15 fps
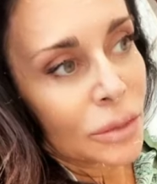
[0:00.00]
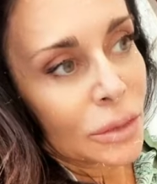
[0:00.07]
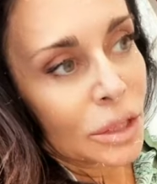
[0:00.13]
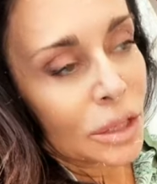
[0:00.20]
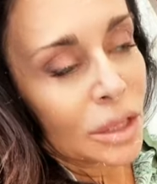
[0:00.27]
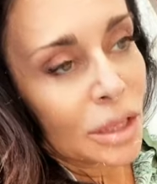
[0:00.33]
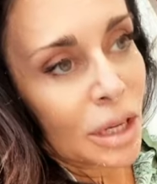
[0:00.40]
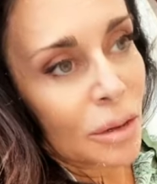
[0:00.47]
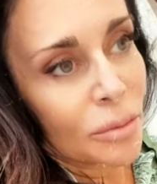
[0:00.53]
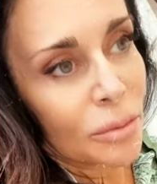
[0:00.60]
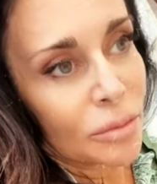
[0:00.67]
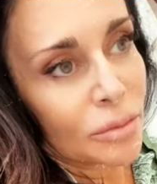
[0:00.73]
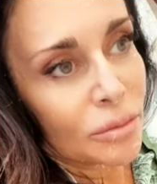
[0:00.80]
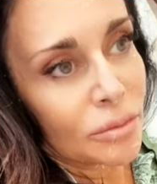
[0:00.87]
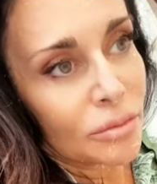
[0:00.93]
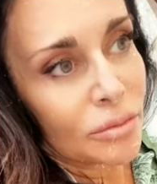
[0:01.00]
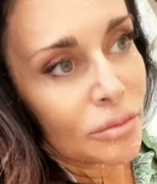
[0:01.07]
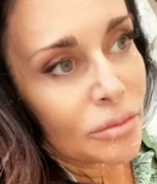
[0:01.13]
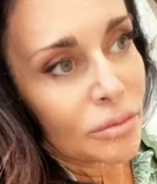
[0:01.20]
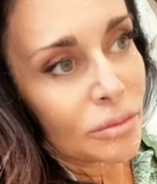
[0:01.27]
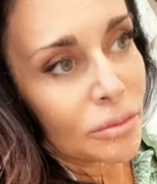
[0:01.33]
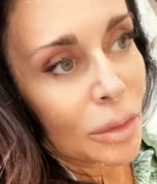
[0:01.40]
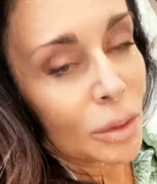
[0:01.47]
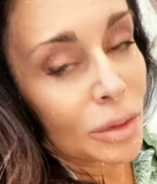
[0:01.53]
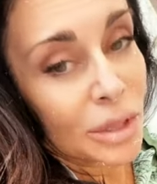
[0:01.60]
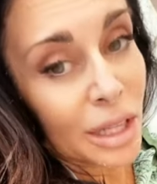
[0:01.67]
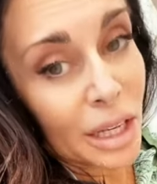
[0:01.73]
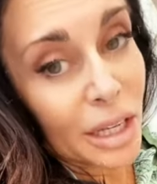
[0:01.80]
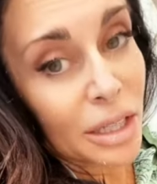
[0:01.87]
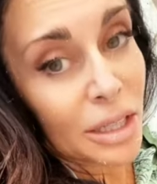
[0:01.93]
just some. um, I was
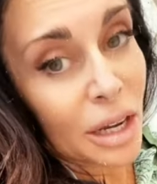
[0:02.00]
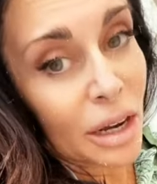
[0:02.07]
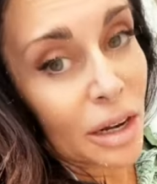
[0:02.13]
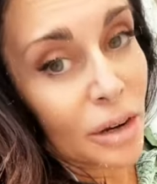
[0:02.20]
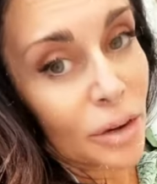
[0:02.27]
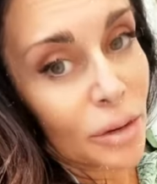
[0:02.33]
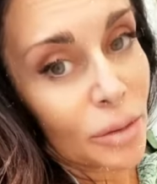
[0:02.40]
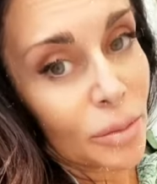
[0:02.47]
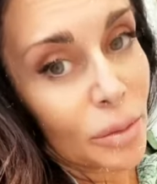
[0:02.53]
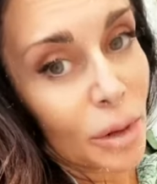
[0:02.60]
getting tired,